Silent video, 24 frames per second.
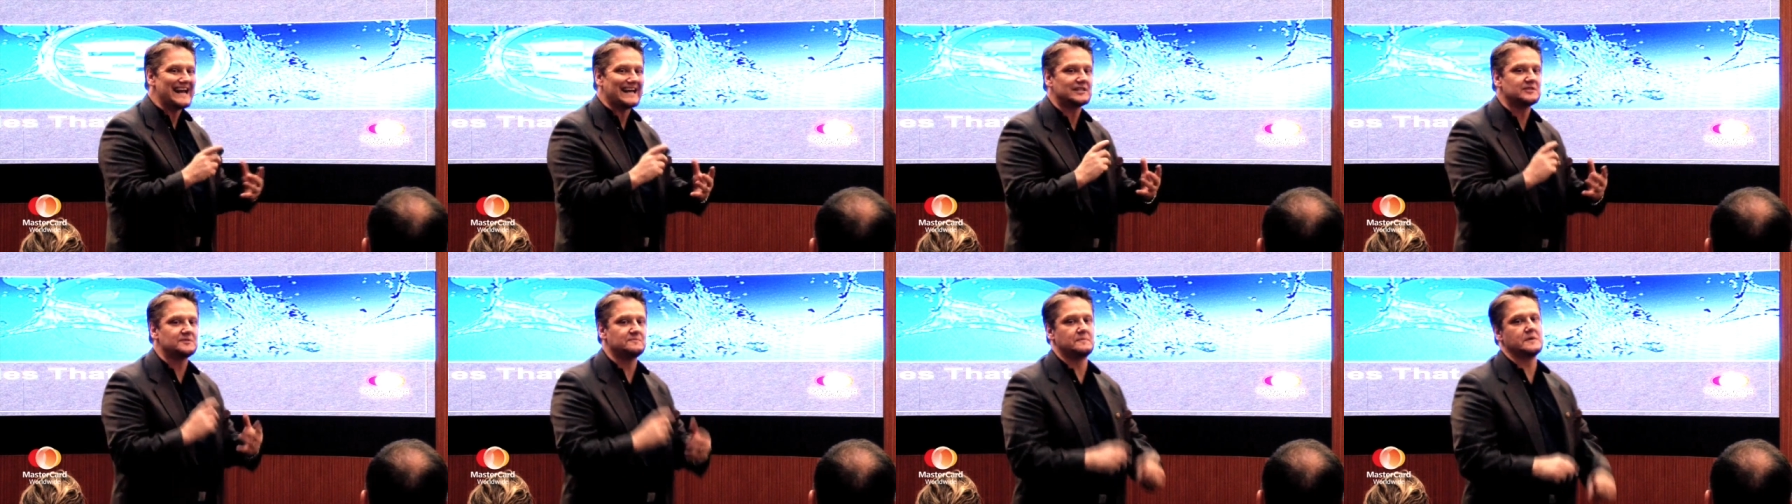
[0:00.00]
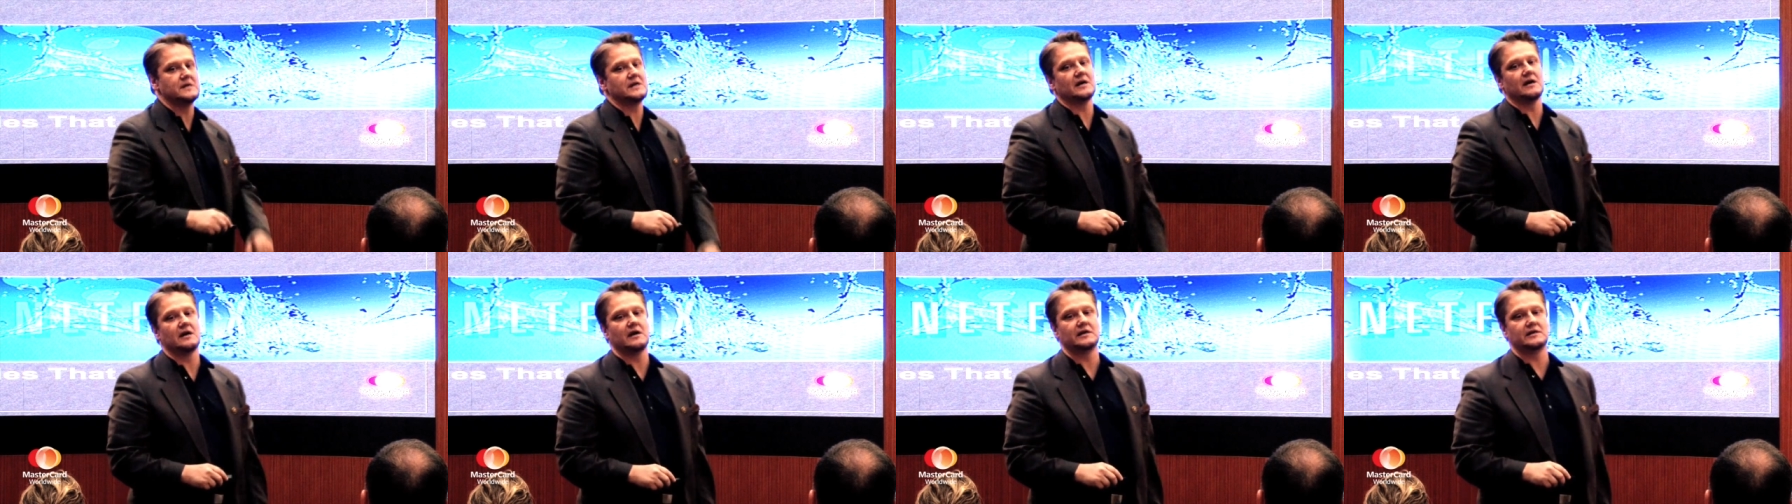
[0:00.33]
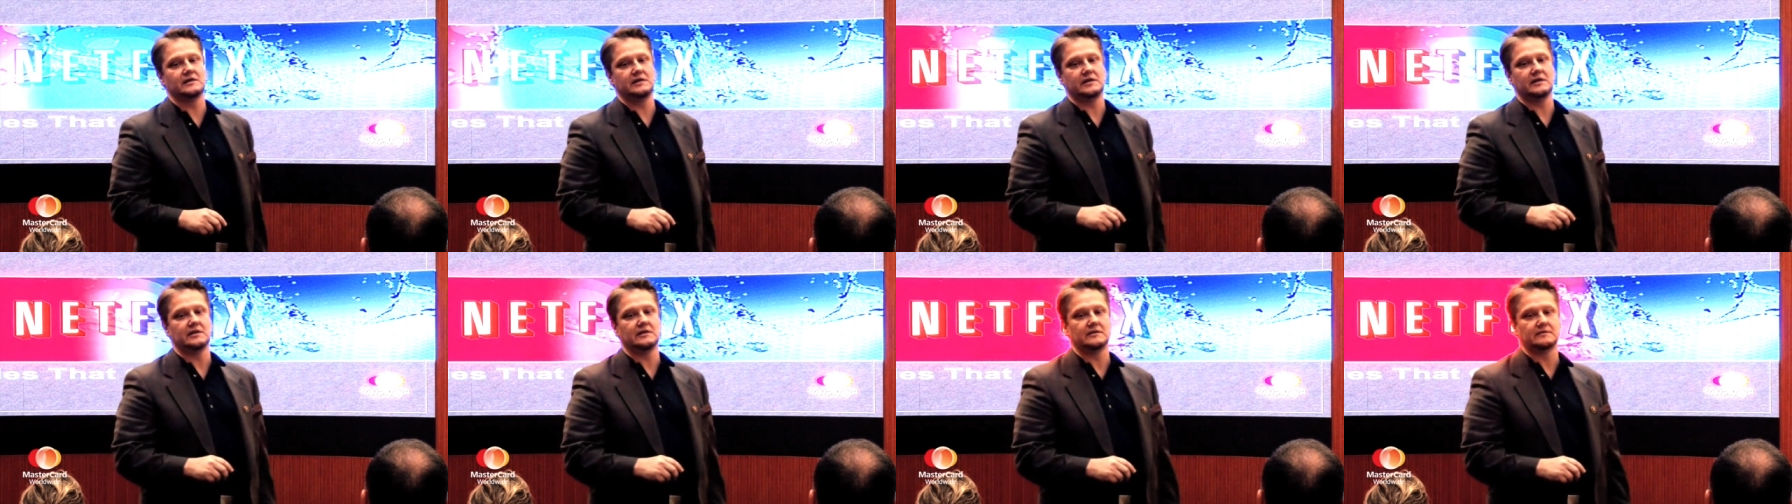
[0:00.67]
next big
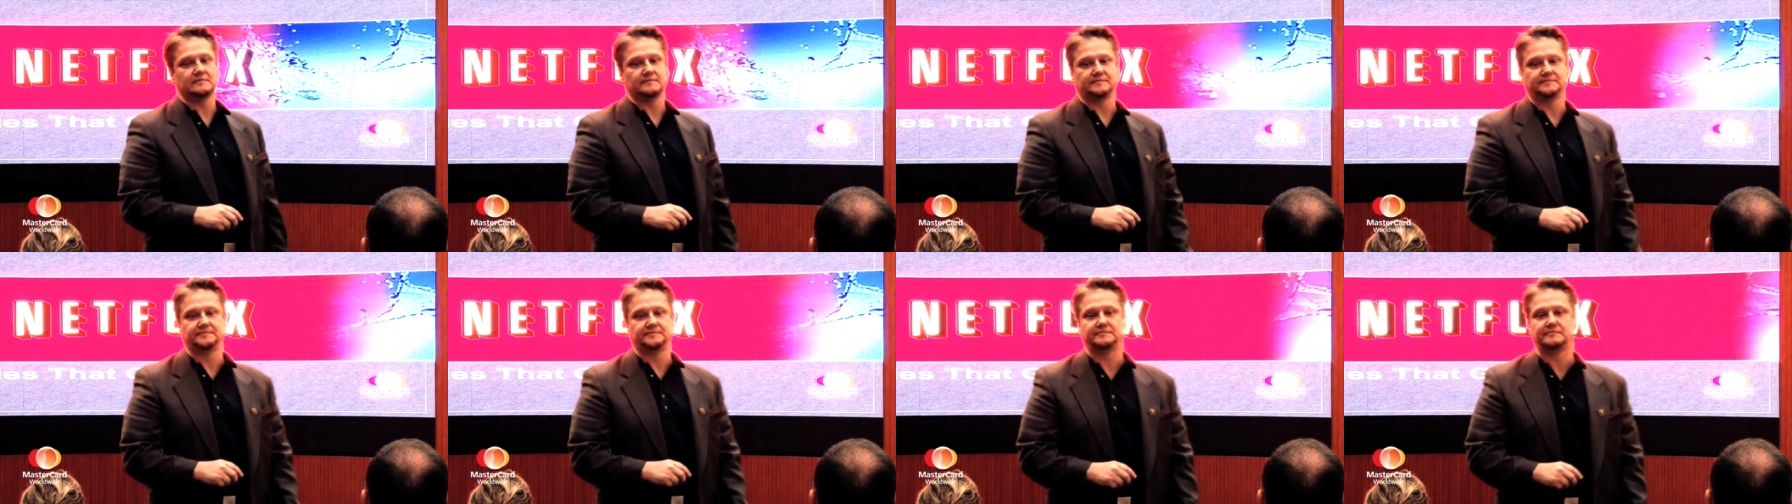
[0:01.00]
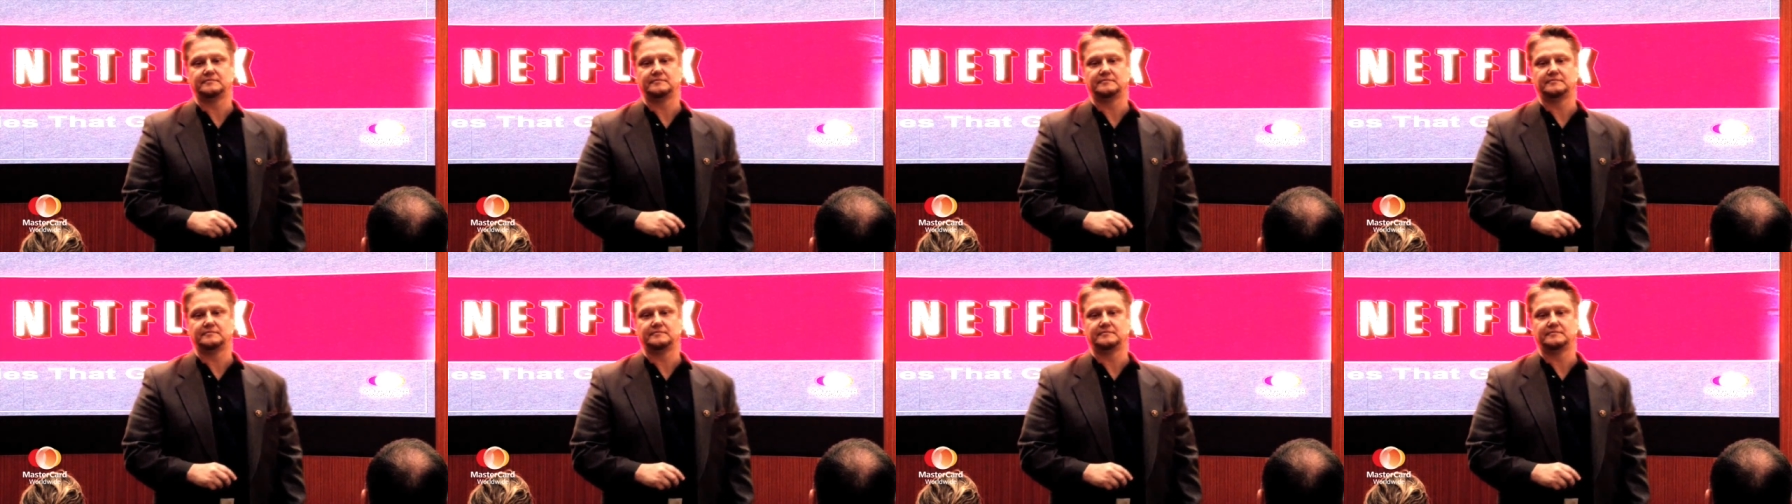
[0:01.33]
idea.